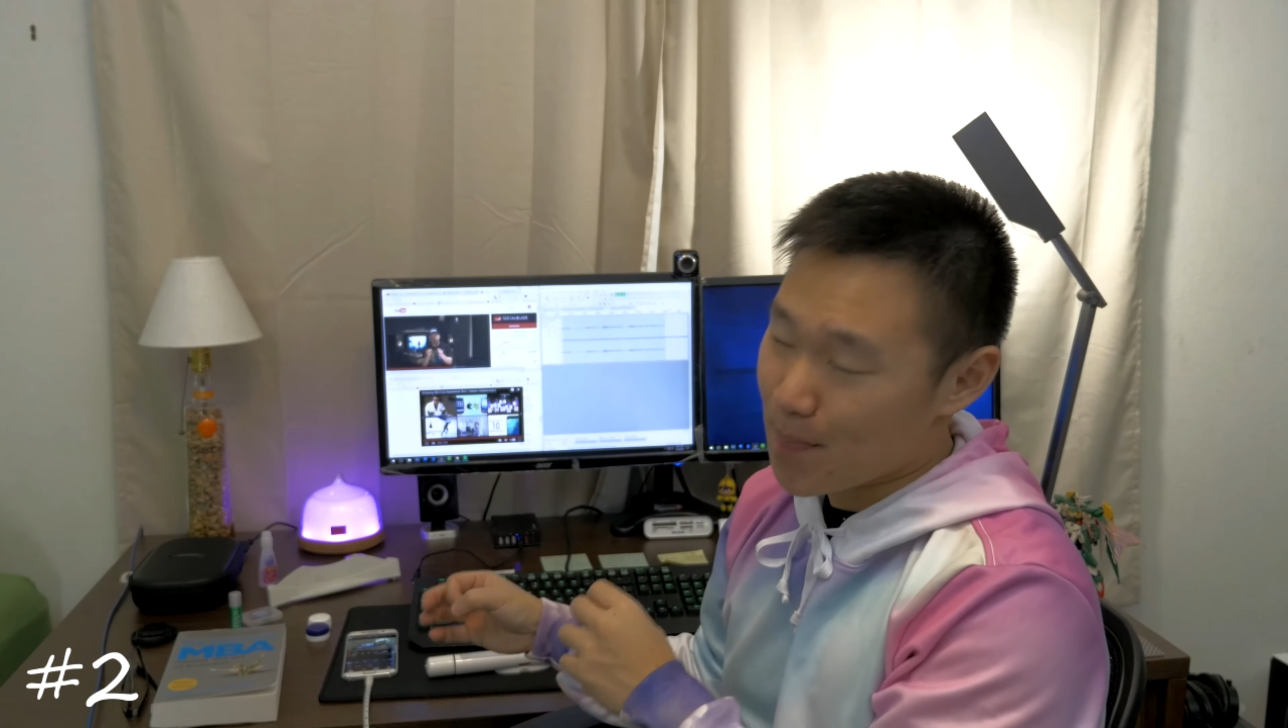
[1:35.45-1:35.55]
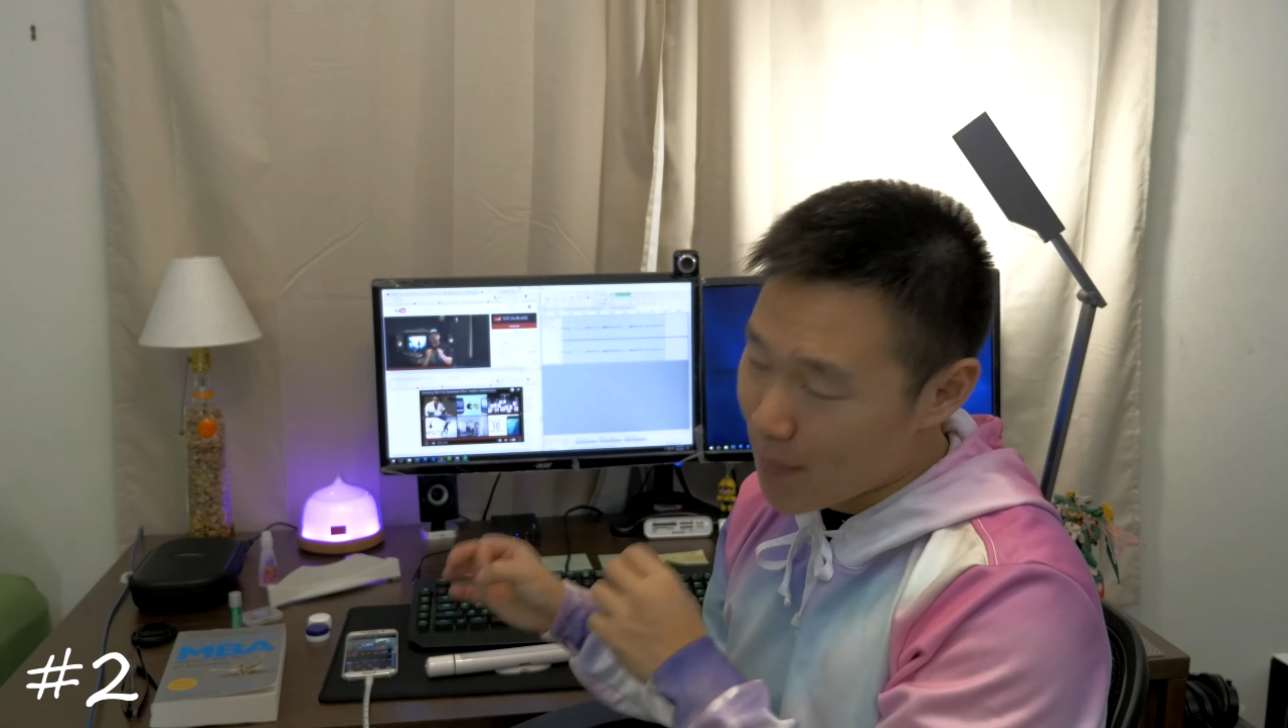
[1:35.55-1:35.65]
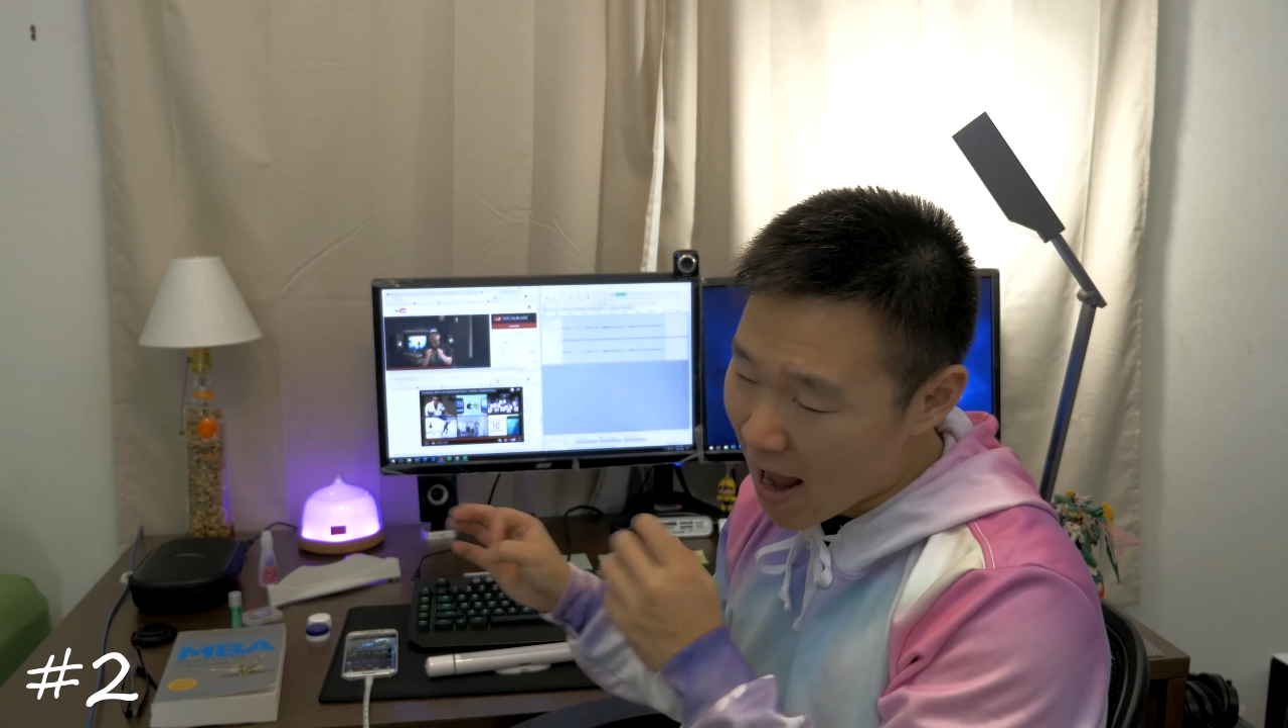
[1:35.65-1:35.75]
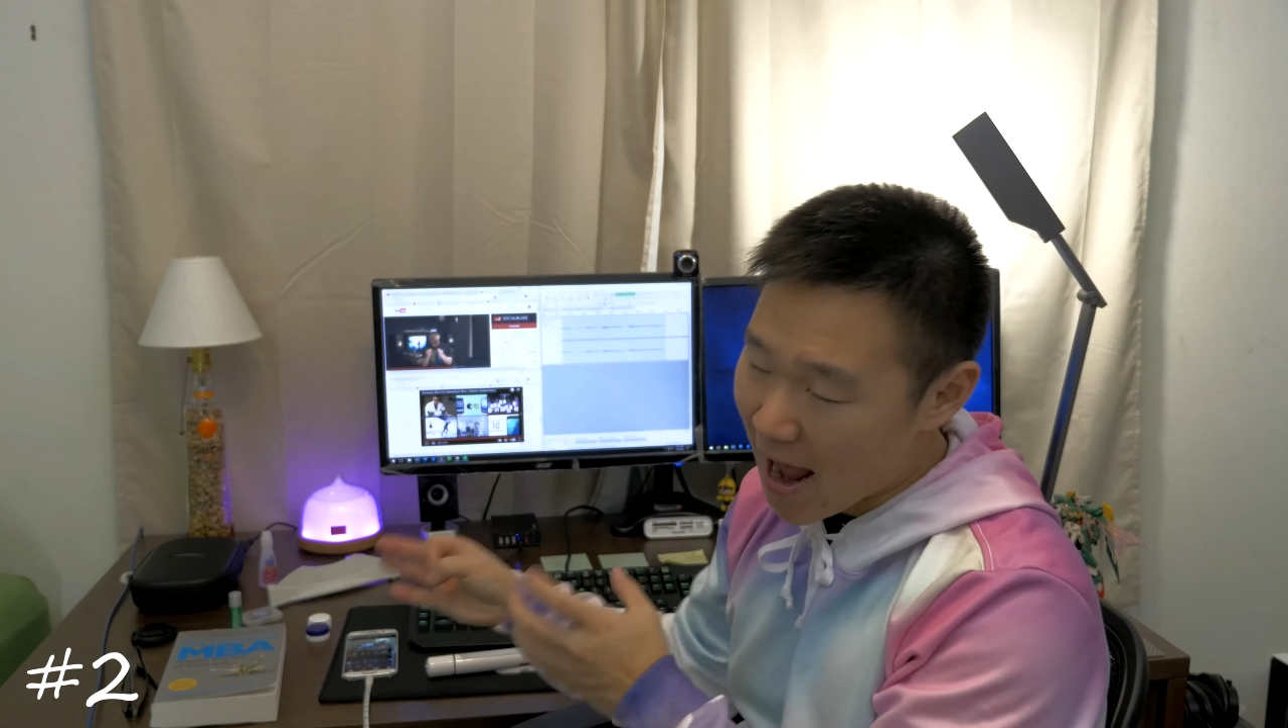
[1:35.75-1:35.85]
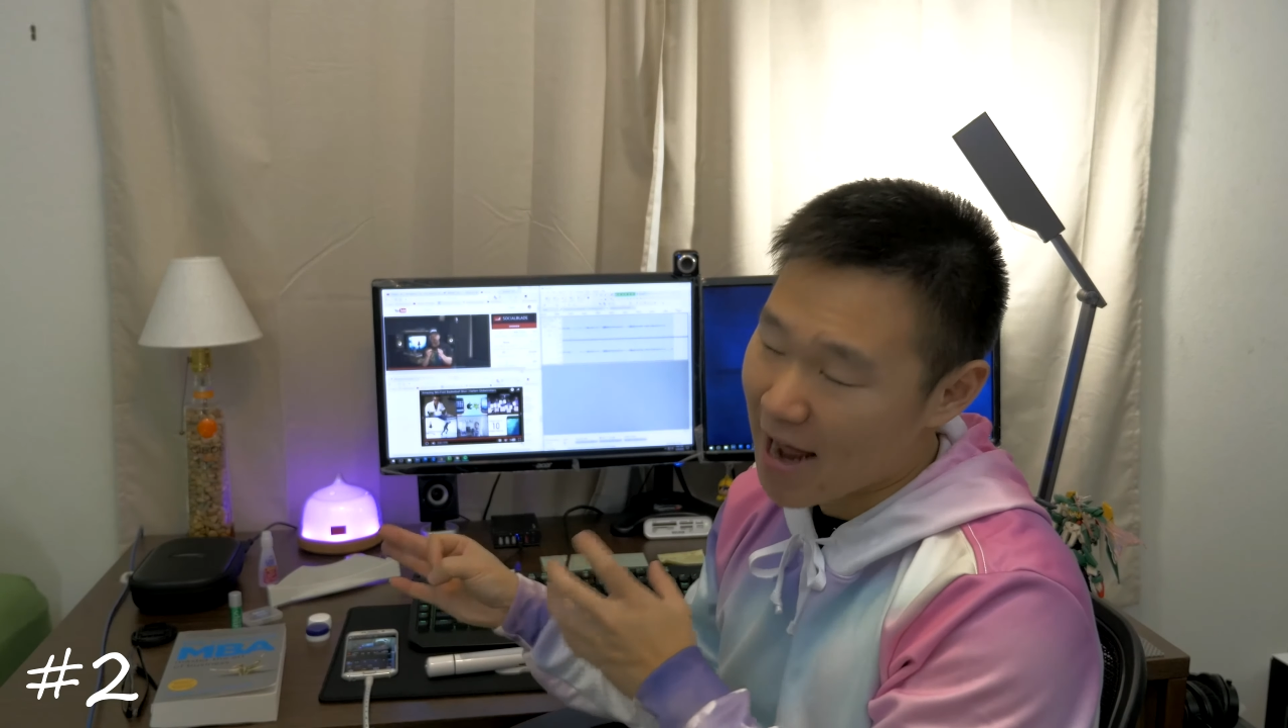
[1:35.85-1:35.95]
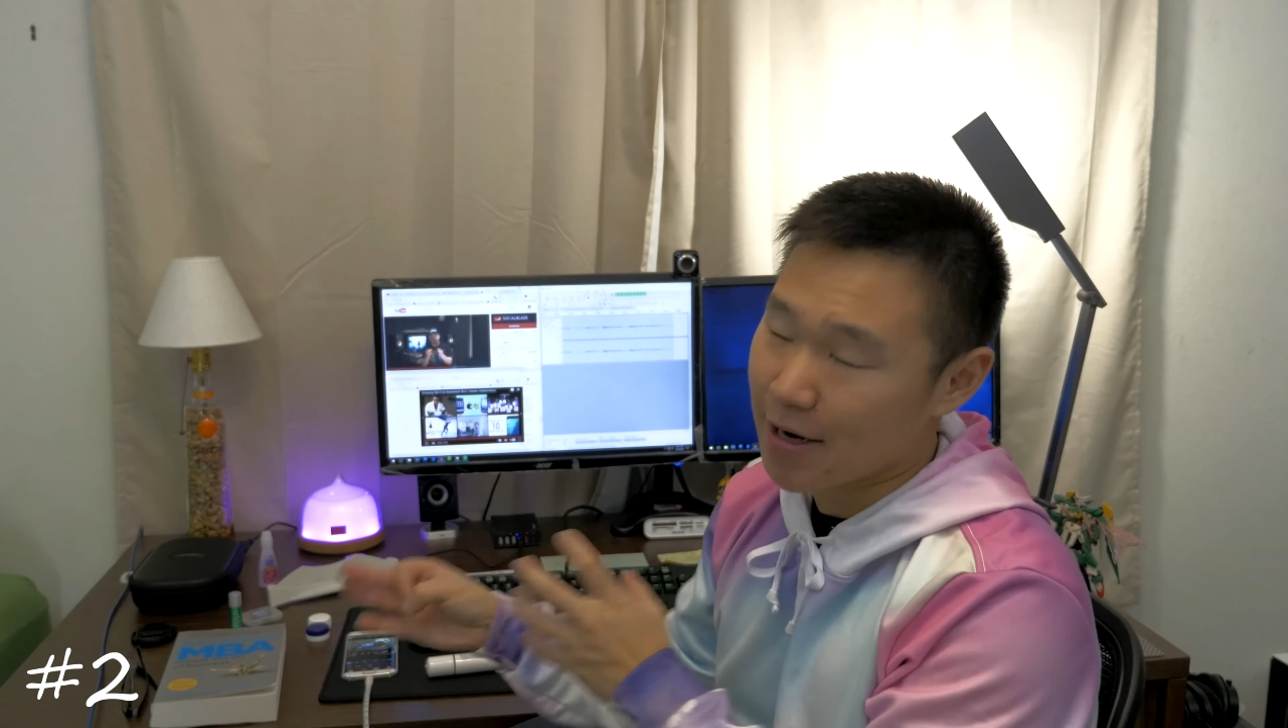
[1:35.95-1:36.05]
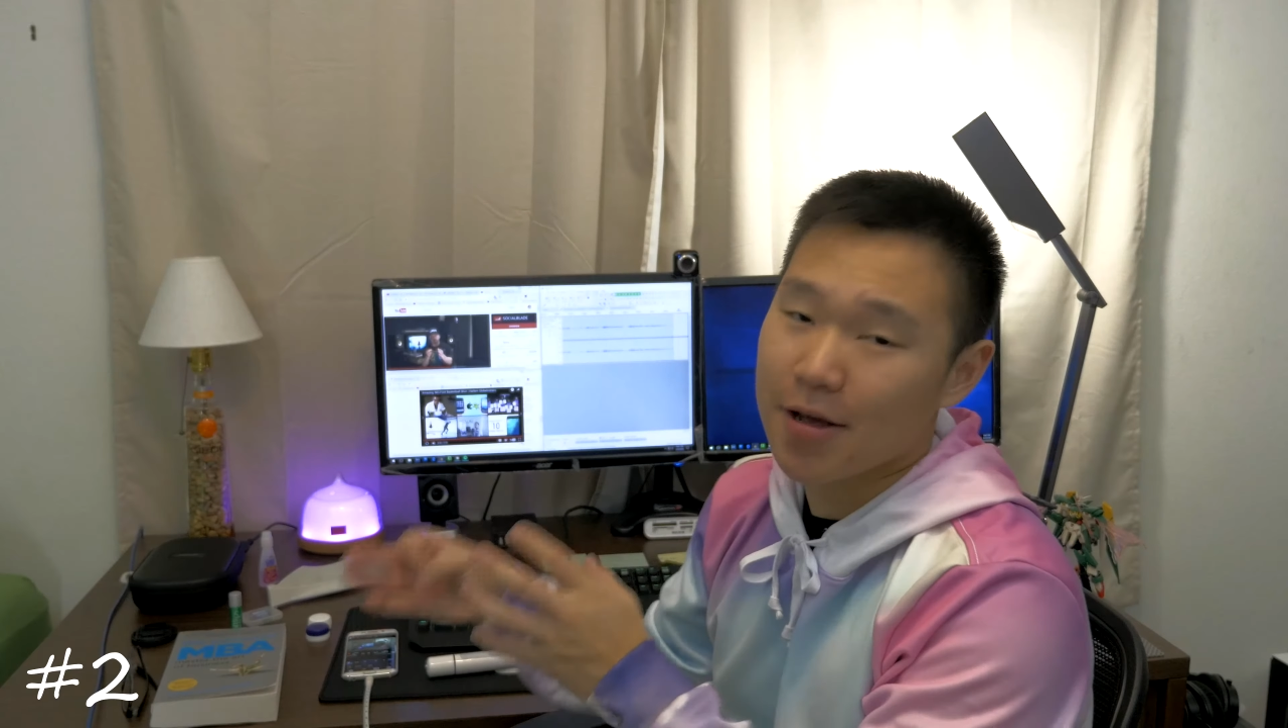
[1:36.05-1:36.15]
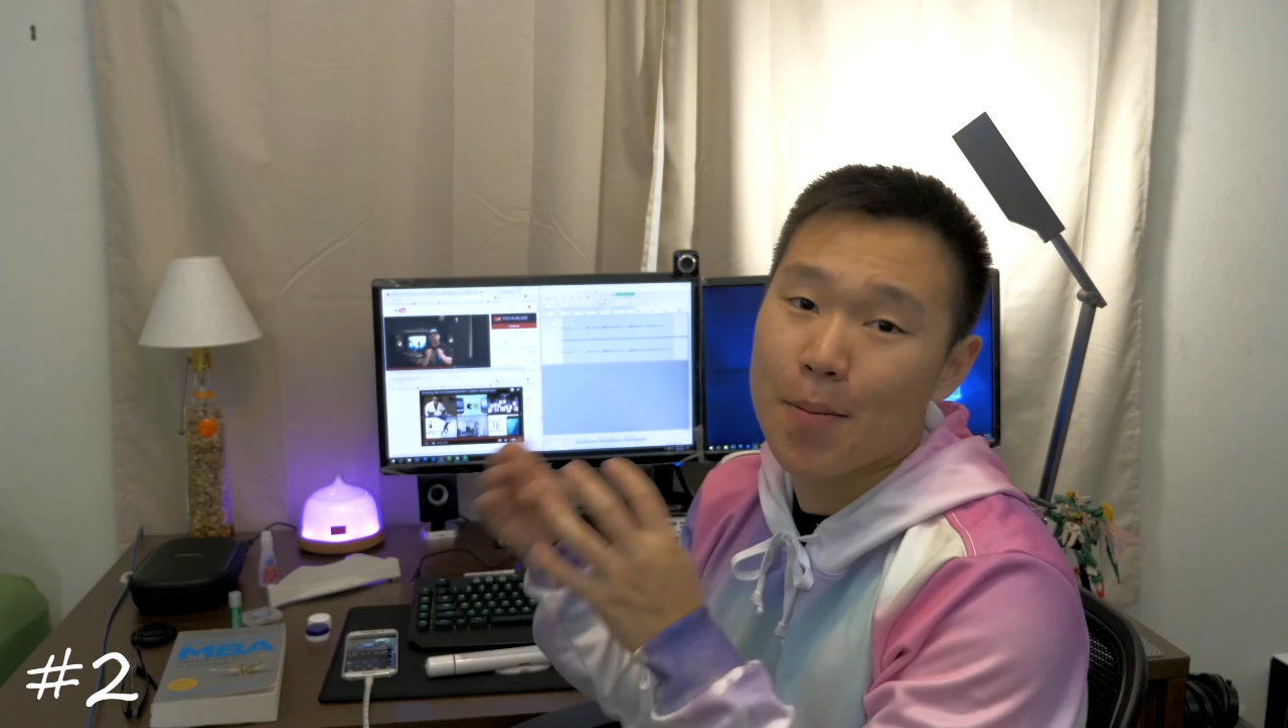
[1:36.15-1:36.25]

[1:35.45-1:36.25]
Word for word: pad